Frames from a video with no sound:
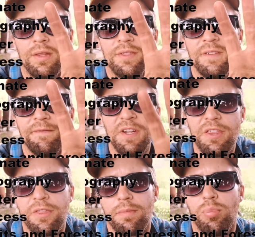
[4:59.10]
The
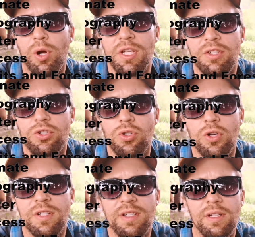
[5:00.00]
fifth point to
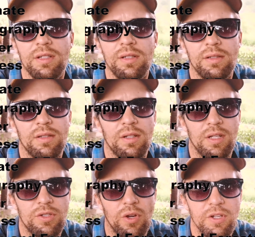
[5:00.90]
consider
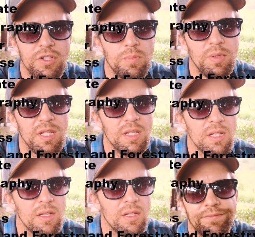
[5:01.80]
is going to
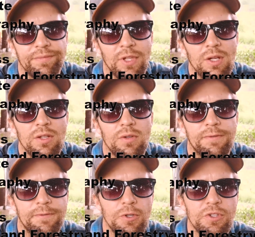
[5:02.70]
be your
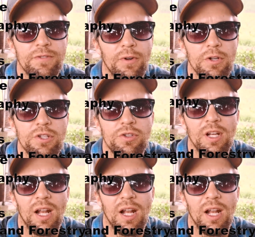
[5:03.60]
fruits, forestry and